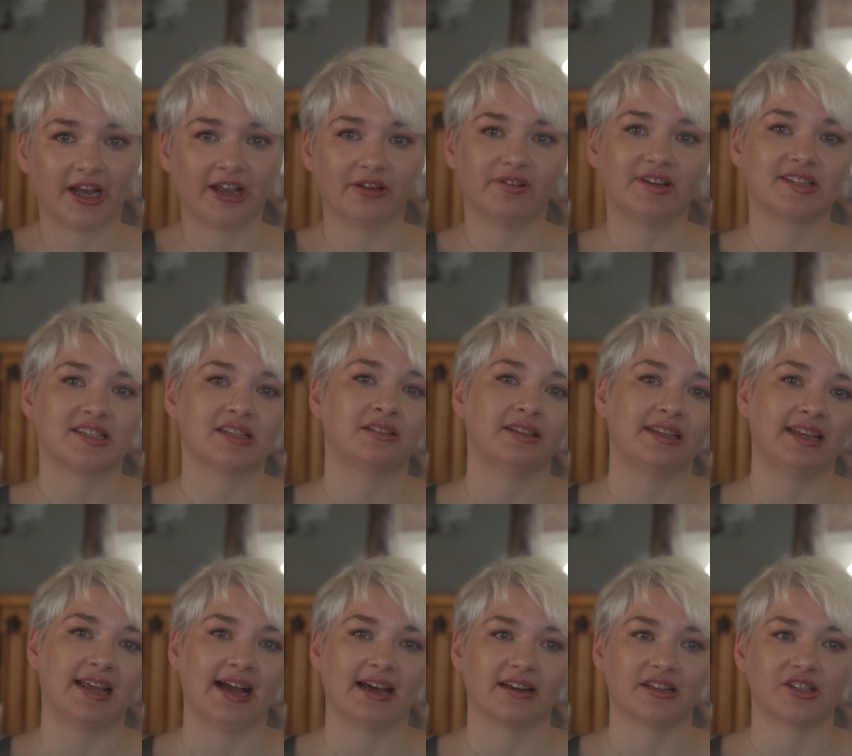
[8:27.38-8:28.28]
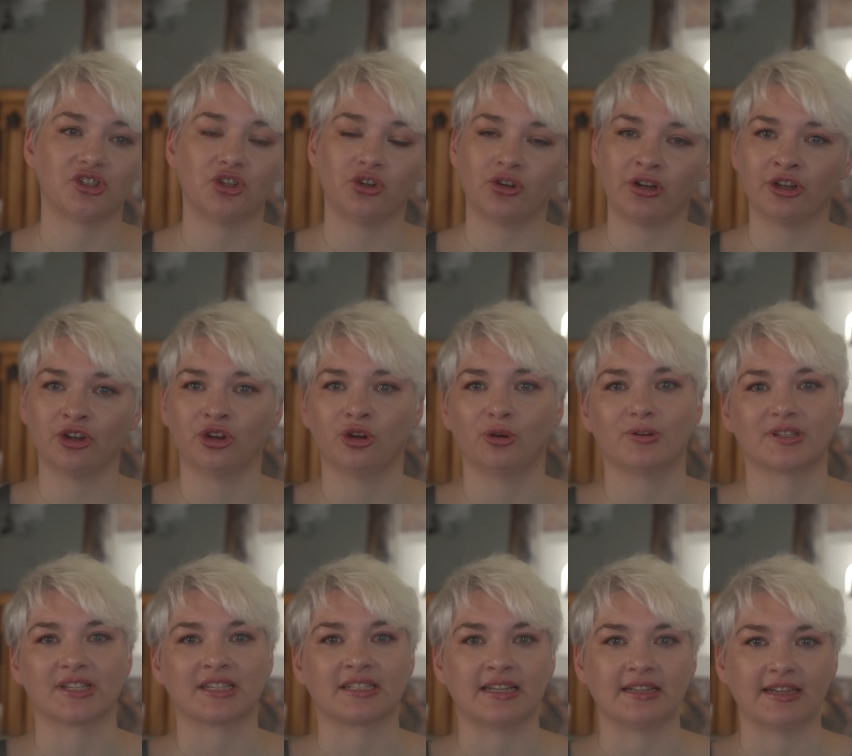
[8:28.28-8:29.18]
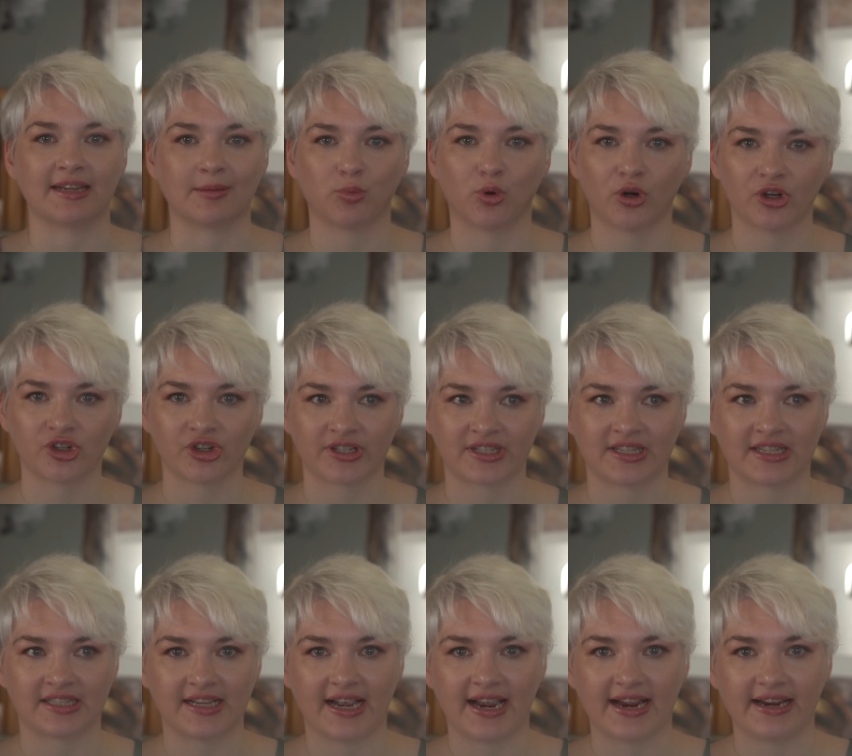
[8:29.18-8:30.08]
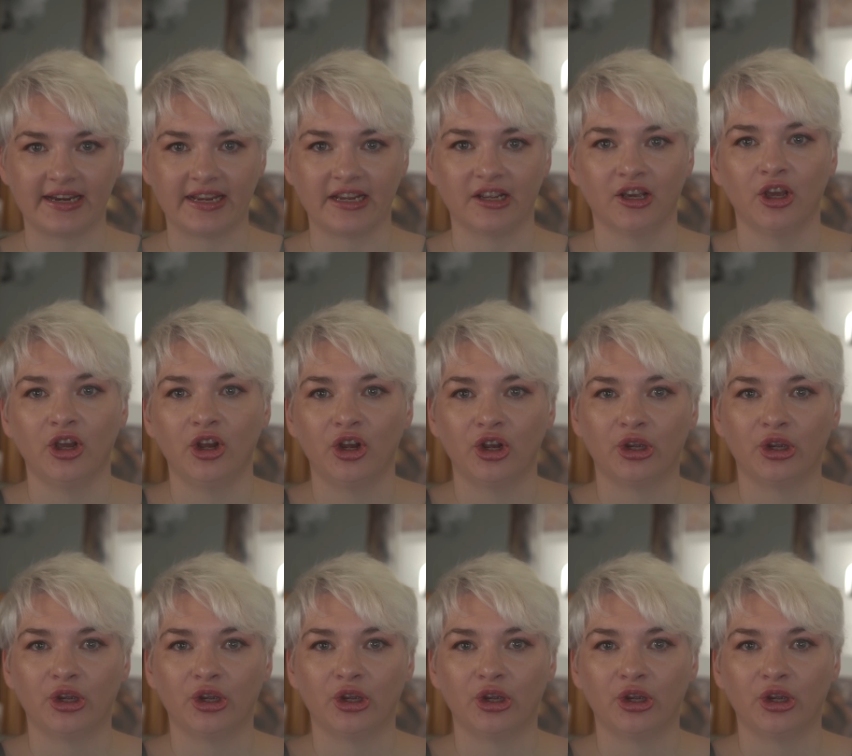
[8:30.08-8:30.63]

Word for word: I recently had a student who was attending Portrait Society